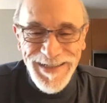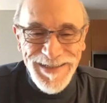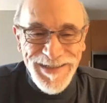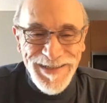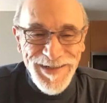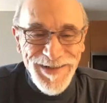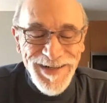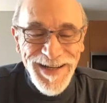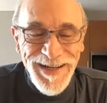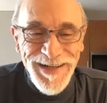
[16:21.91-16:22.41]
to
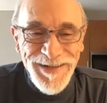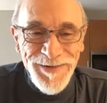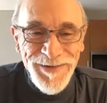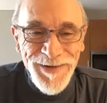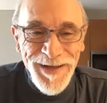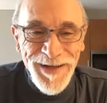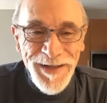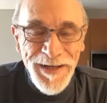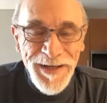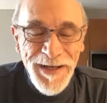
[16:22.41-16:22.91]
do it
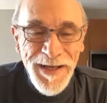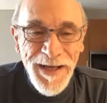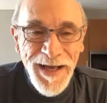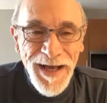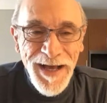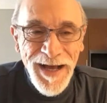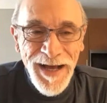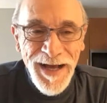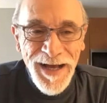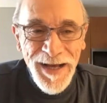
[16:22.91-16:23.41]
anyway.
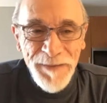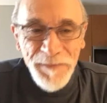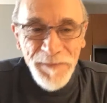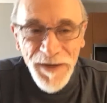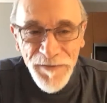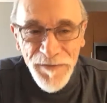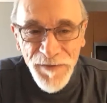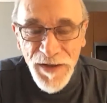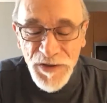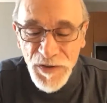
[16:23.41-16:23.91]
Uh, but
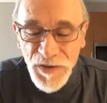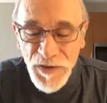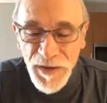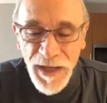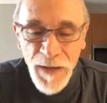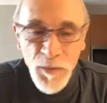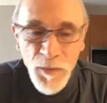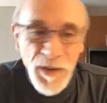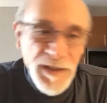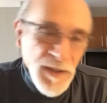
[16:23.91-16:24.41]
eventually,
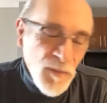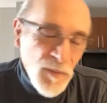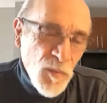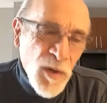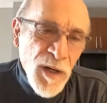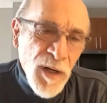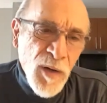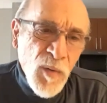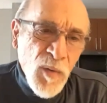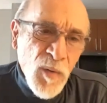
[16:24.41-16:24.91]
I wasn't
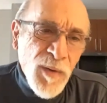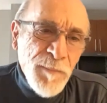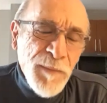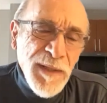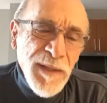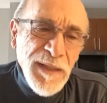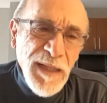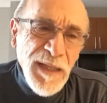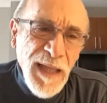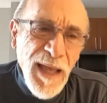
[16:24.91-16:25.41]
wearing one.
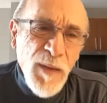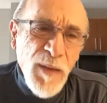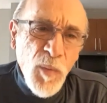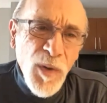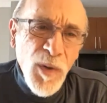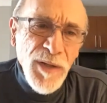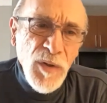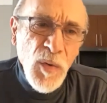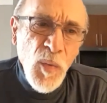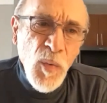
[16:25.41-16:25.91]
But yeah,
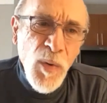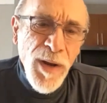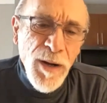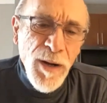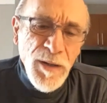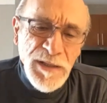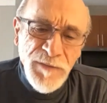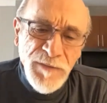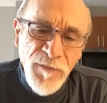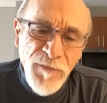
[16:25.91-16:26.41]
what you wear
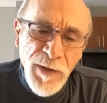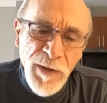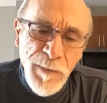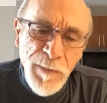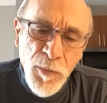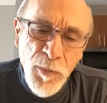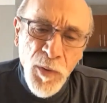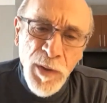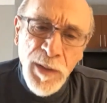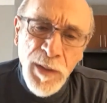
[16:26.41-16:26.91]
is very
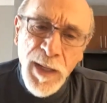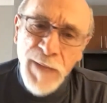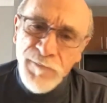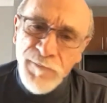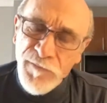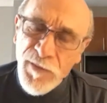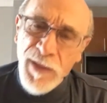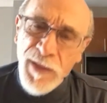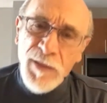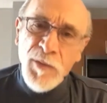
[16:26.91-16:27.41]
important. And
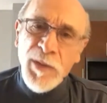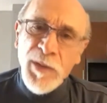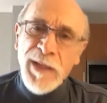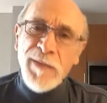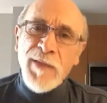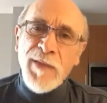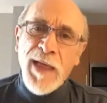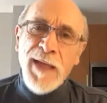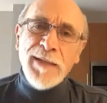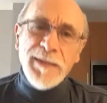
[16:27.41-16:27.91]

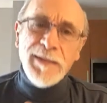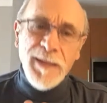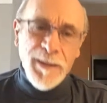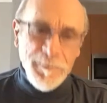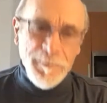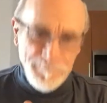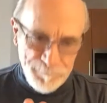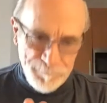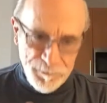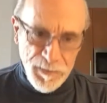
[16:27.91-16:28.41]
following that
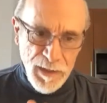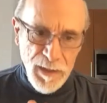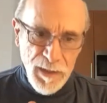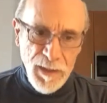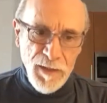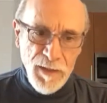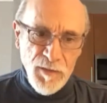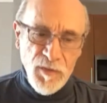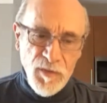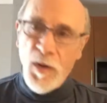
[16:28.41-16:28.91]
um,
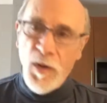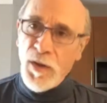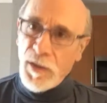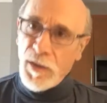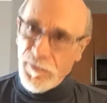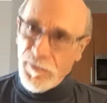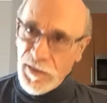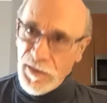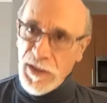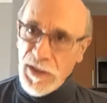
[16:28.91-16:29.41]
thought
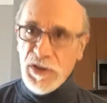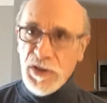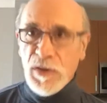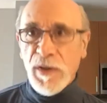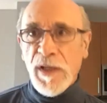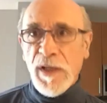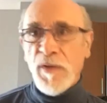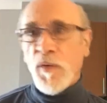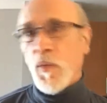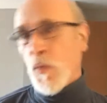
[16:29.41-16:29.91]
of
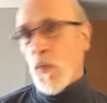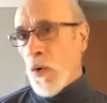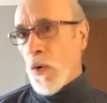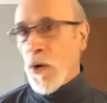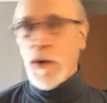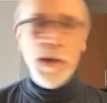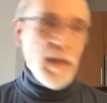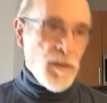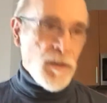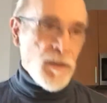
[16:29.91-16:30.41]
initially the
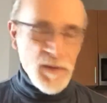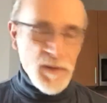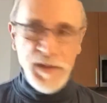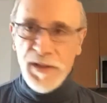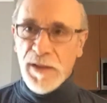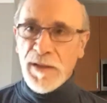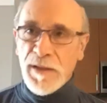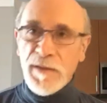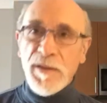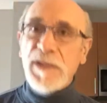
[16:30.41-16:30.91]
warriors,
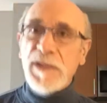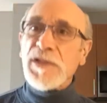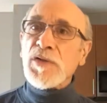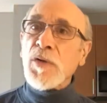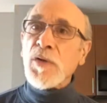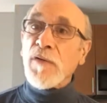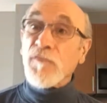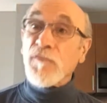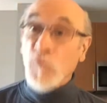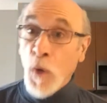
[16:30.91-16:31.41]
the,
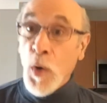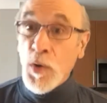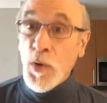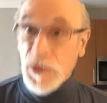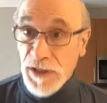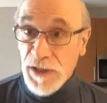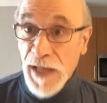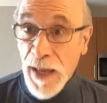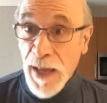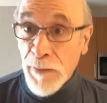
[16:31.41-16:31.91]
sort of rogue
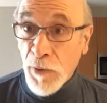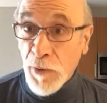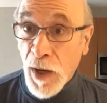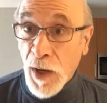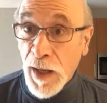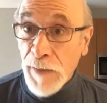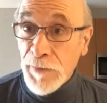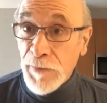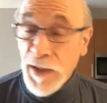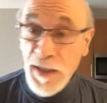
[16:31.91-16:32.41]

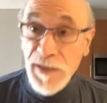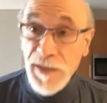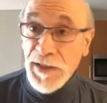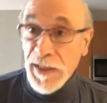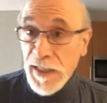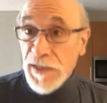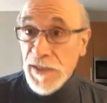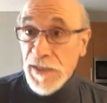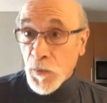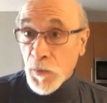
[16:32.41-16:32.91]
samurai, because
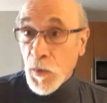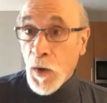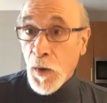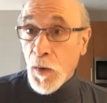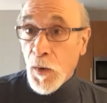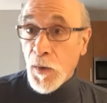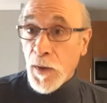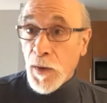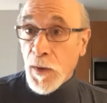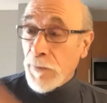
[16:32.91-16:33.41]
he is a
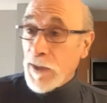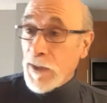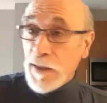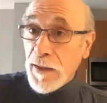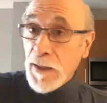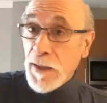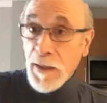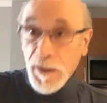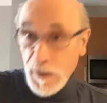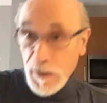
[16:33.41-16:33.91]
rogue. I mean,
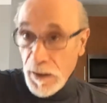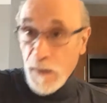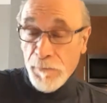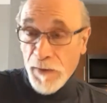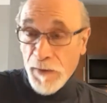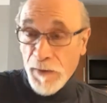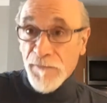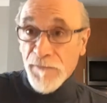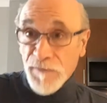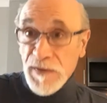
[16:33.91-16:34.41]

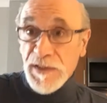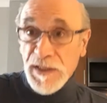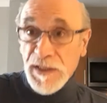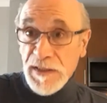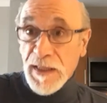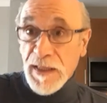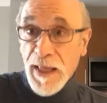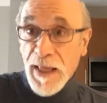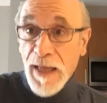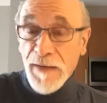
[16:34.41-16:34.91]
Apophis
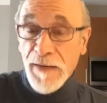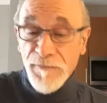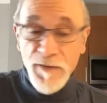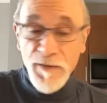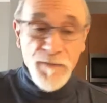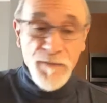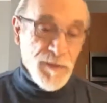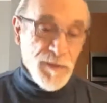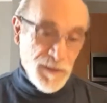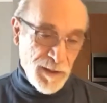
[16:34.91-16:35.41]
is the head of
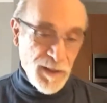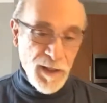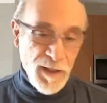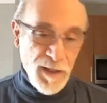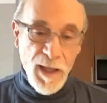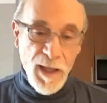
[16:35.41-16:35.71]
everything.